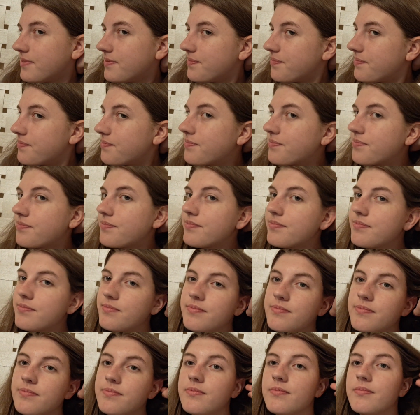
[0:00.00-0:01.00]

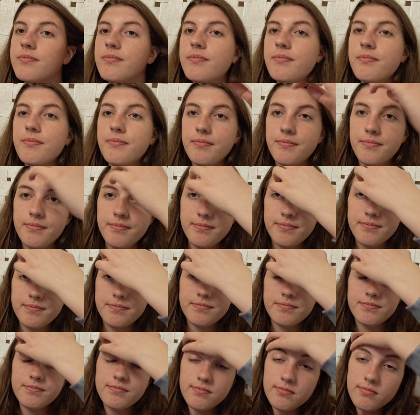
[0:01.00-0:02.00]

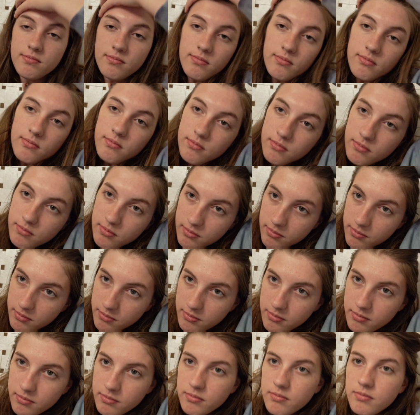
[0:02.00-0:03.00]

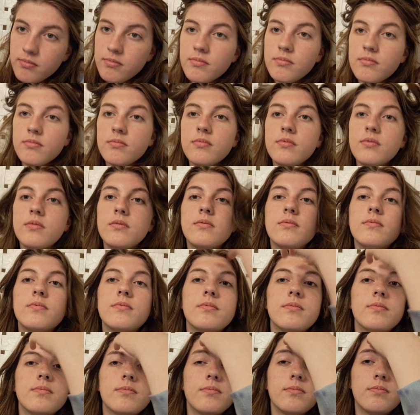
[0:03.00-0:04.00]

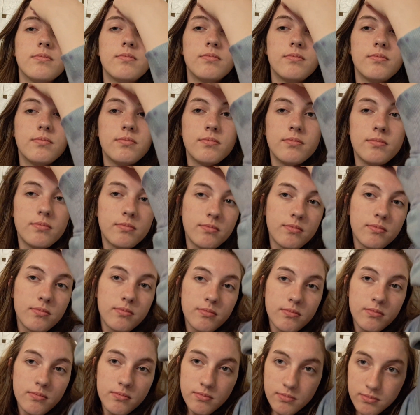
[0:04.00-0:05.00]

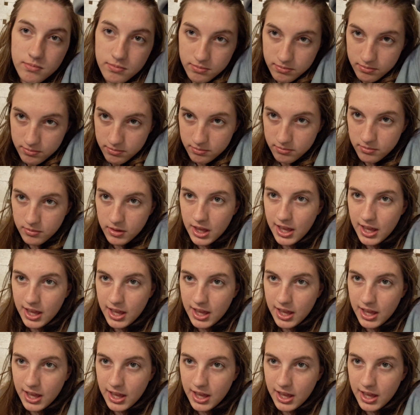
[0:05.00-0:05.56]
(no one is talking)